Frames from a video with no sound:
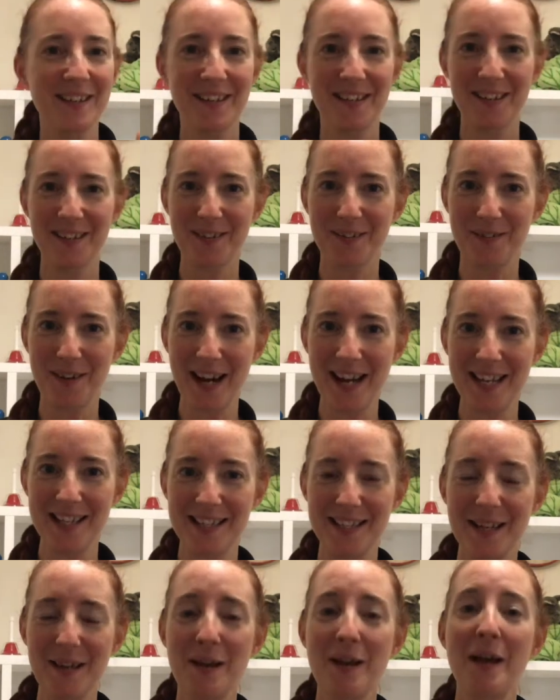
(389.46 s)

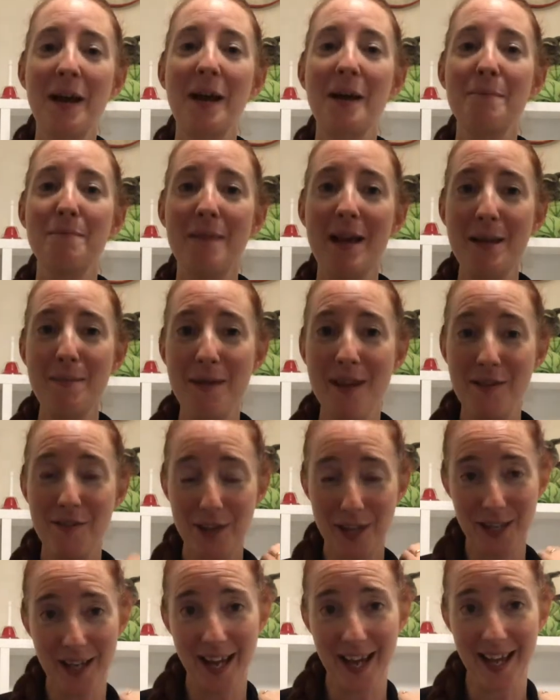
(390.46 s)
Great. Maybe if
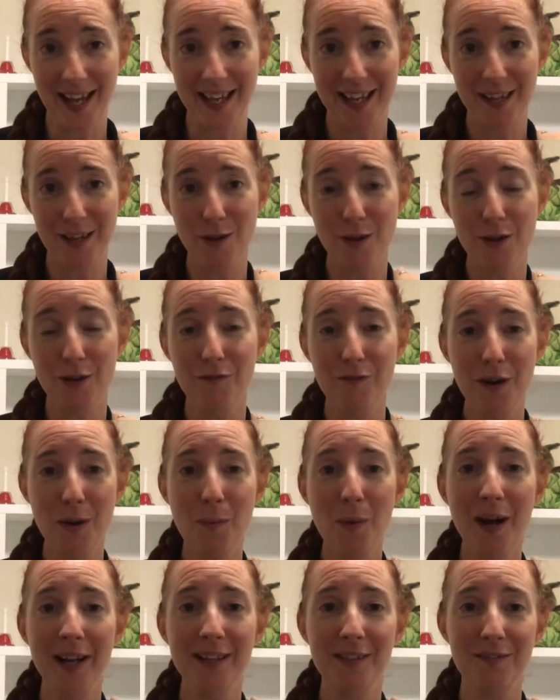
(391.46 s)
you'd like, you can
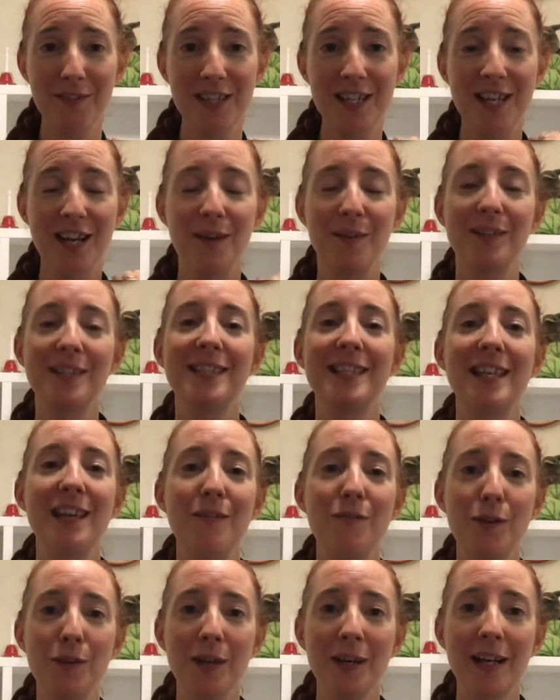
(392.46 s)
rewind the video and see
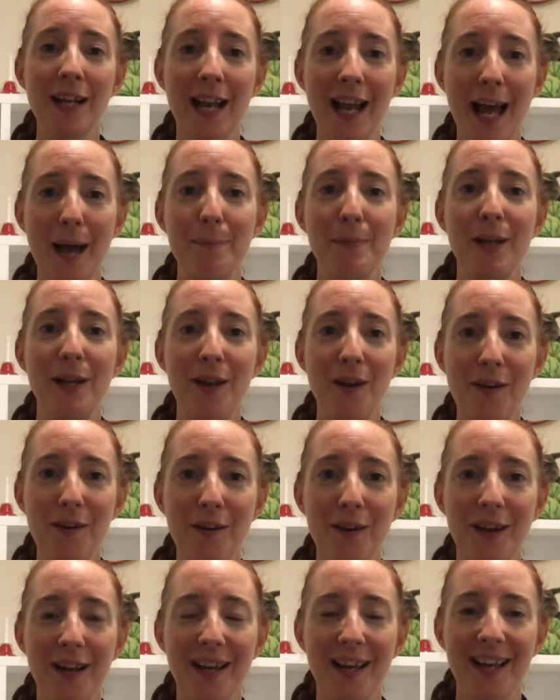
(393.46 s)
if you can clap
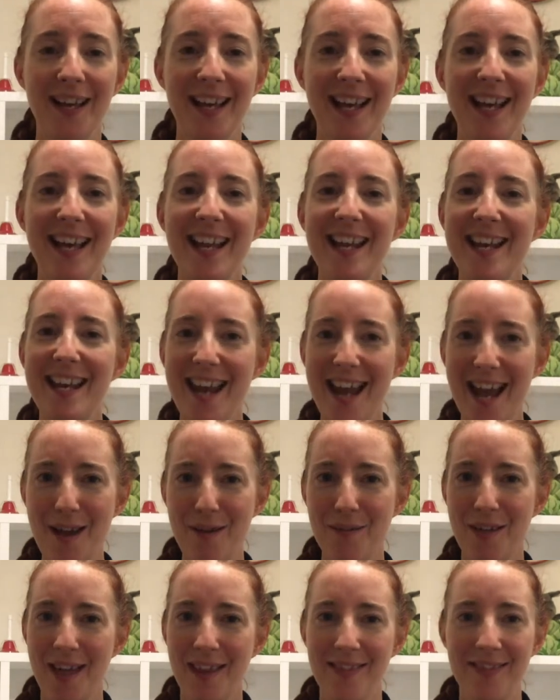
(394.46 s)
along.
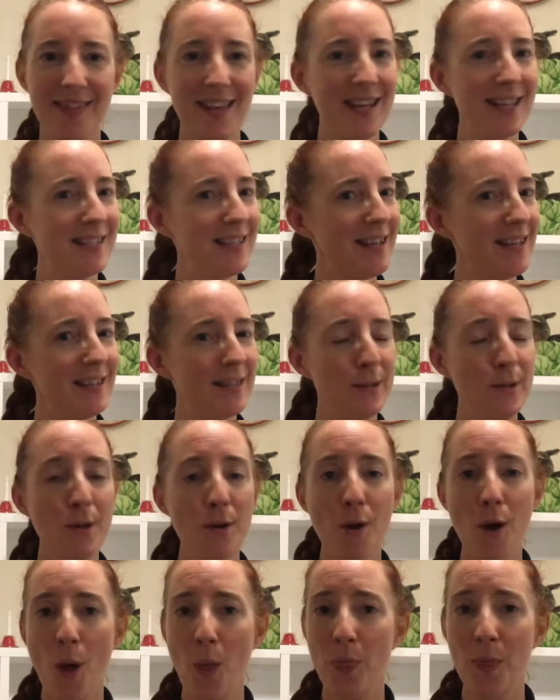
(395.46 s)
Now then, this is
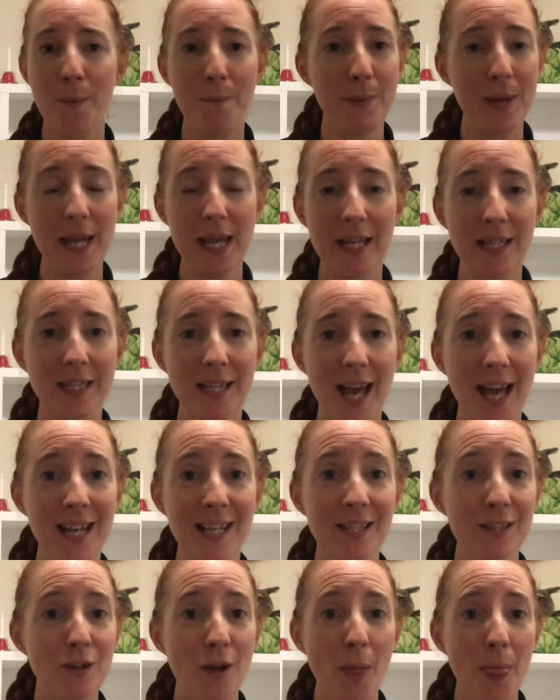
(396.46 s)
not the beat and
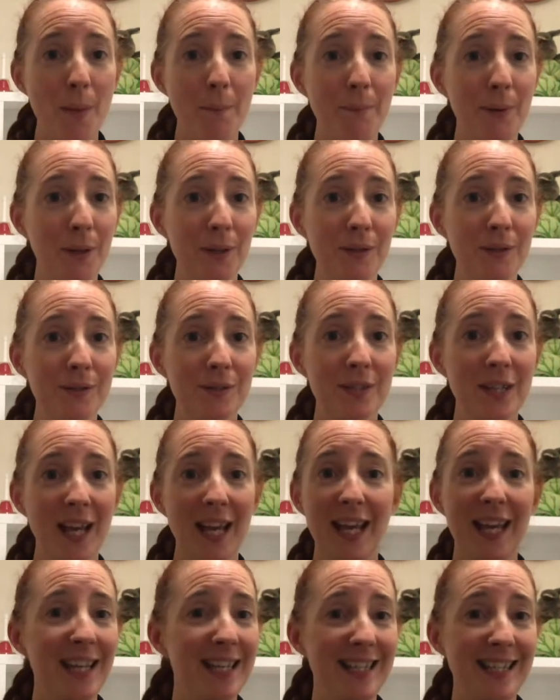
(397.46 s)
it's not the pulse.
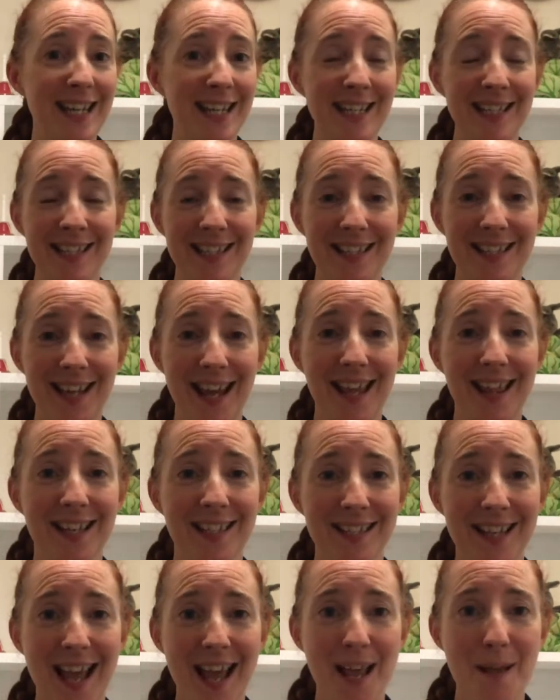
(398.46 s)
It didn't stay the
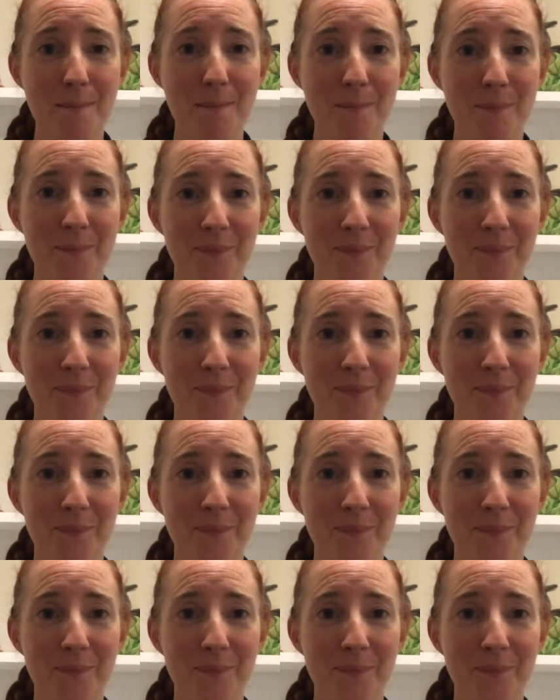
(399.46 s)
same.